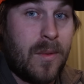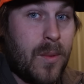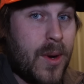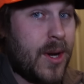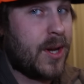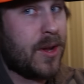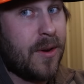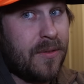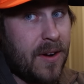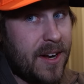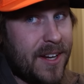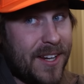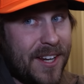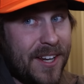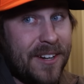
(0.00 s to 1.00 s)
we're gonna go
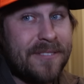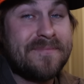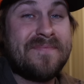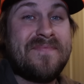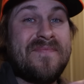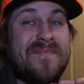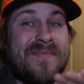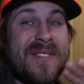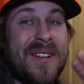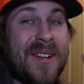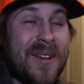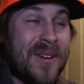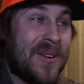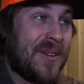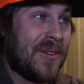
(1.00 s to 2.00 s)
find a deer
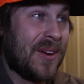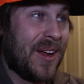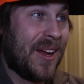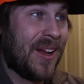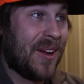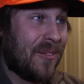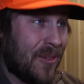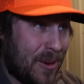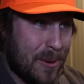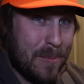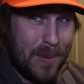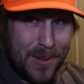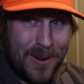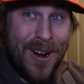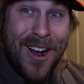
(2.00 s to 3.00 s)
and we're gonna
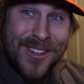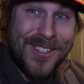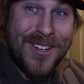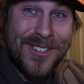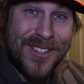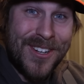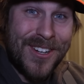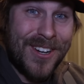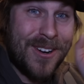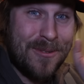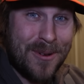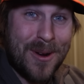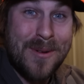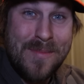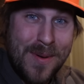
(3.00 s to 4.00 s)
put the crosshairs on a deer and
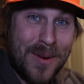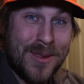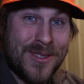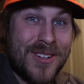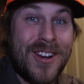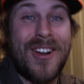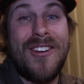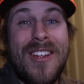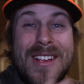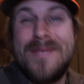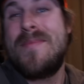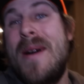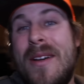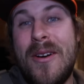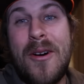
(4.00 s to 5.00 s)
we're gonna pull the trigger. That's
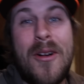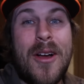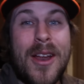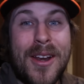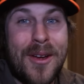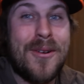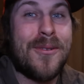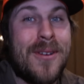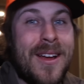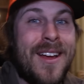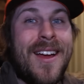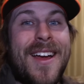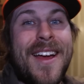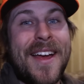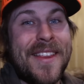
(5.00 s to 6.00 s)
about all I know.
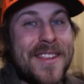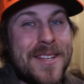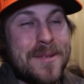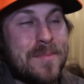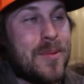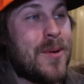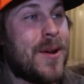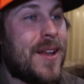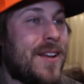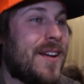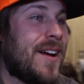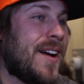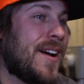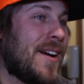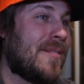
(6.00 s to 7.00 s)
At this point,
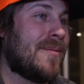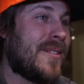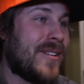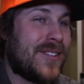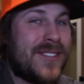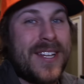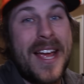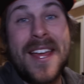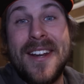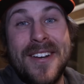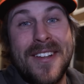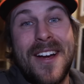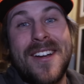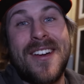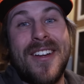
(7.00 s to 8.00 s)
you're taking a
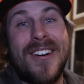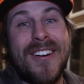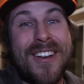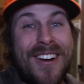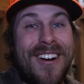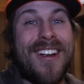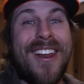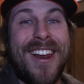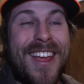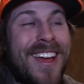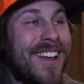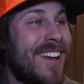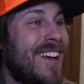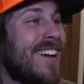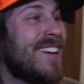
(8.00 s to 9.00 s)
duck hunter deer hunting.
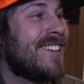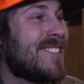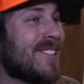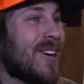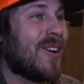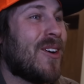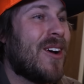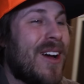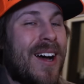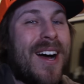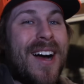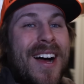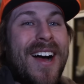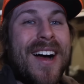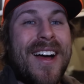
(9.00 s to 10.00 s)
So
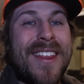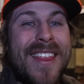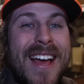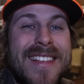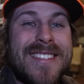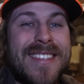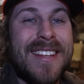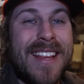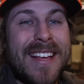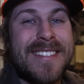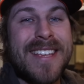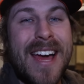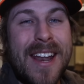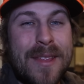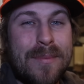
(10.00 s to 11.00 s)
that's
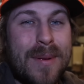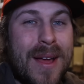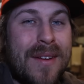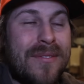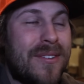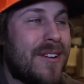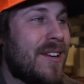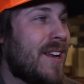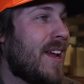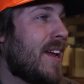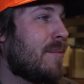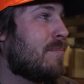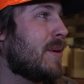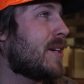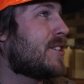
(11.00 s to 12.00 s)
kind of the plan for today.
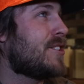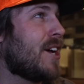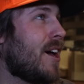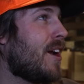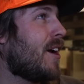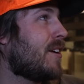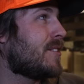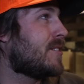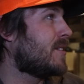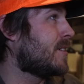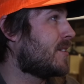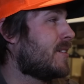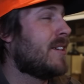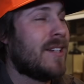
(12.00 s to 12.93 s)
Big shout out to